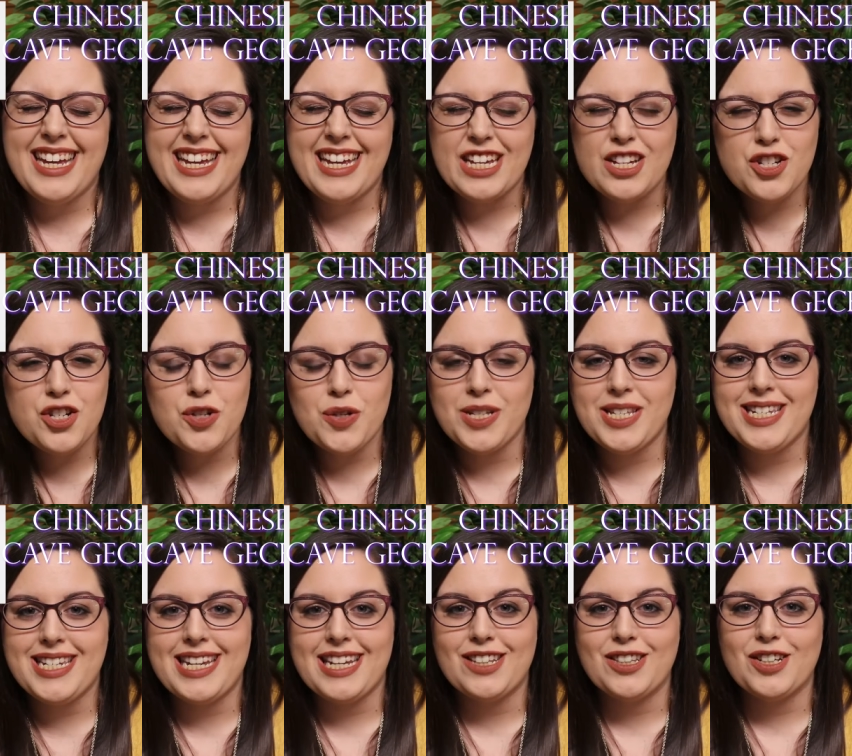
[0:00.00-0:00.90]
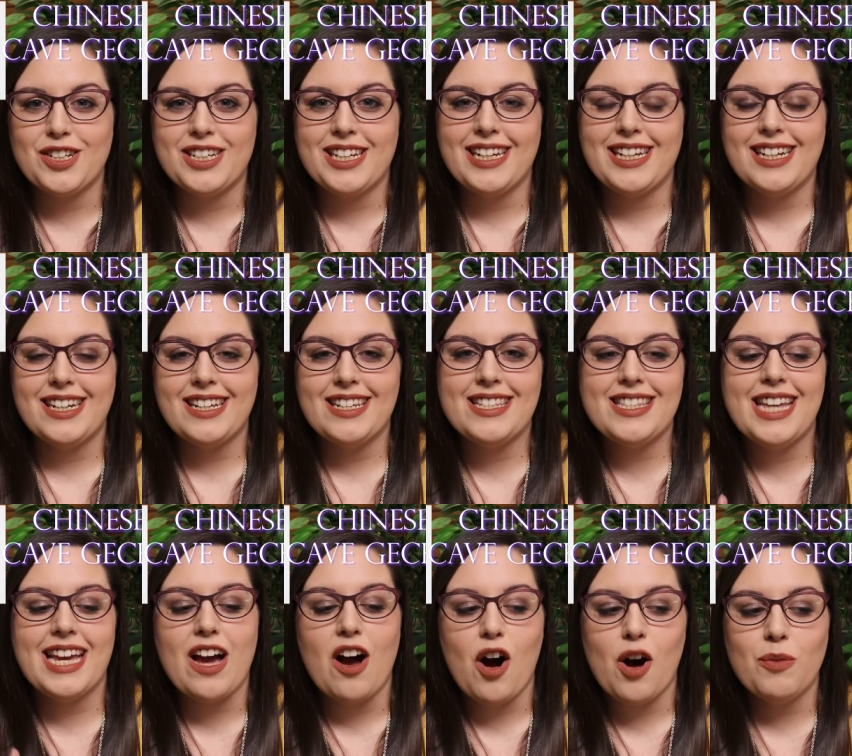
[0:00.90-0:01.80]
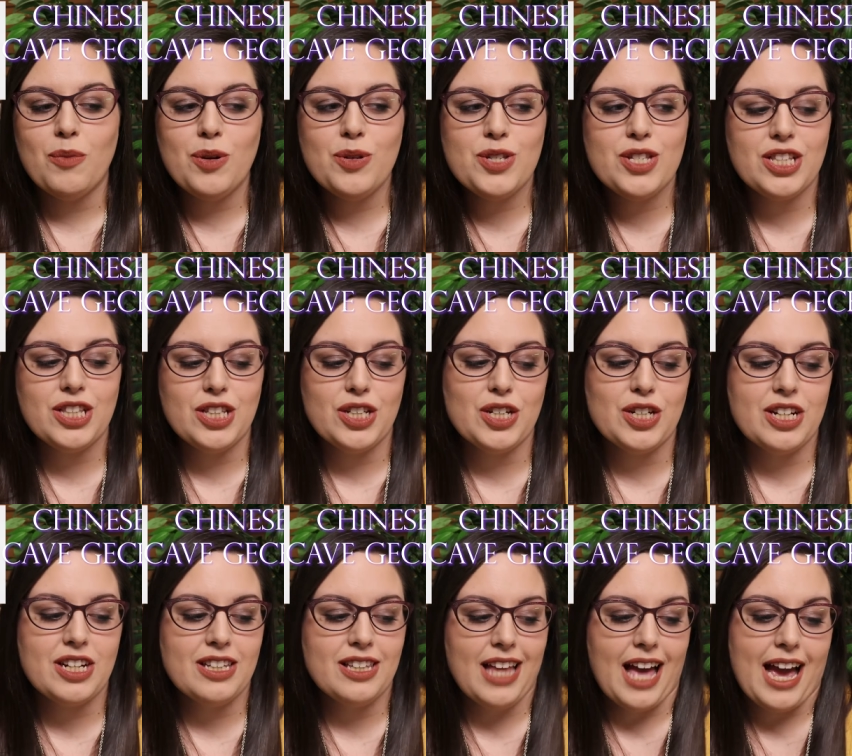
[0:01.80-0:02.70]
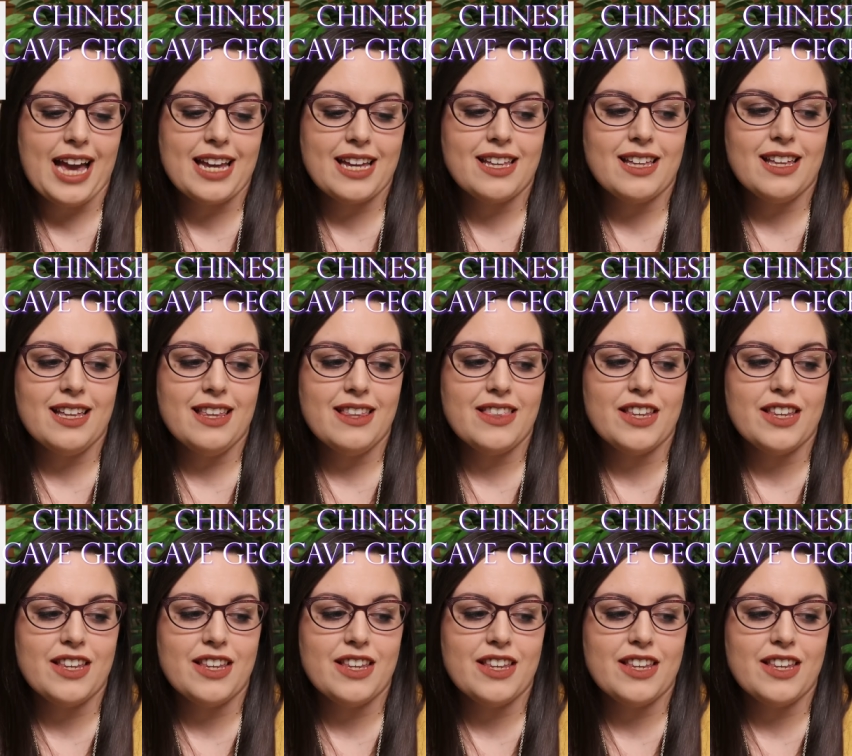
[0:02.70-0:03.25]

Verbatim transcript: interesting looking because they almost look like